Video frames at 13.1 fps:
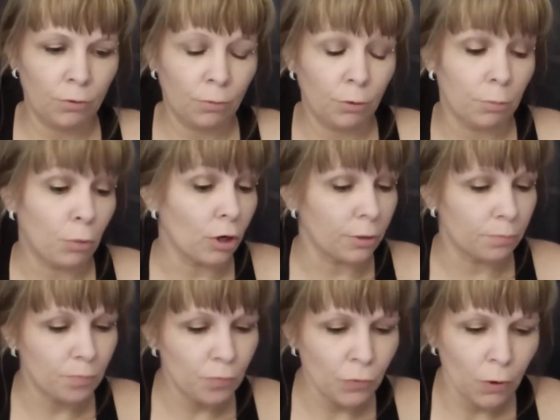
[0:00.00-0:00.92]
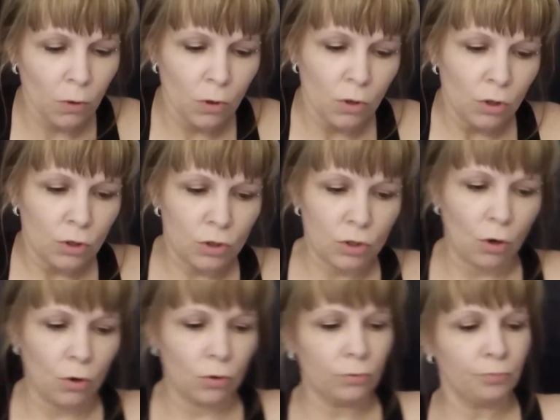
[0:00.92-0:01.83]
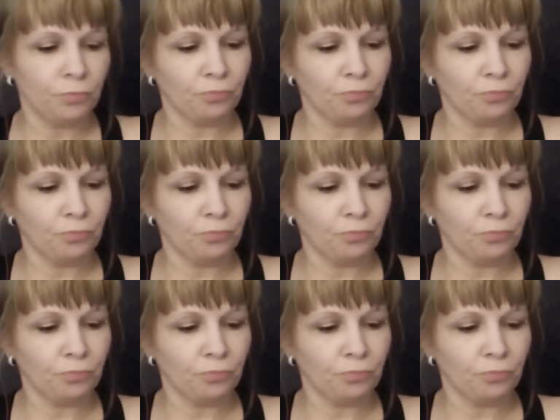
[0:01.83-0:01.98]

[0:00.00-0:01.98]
report. So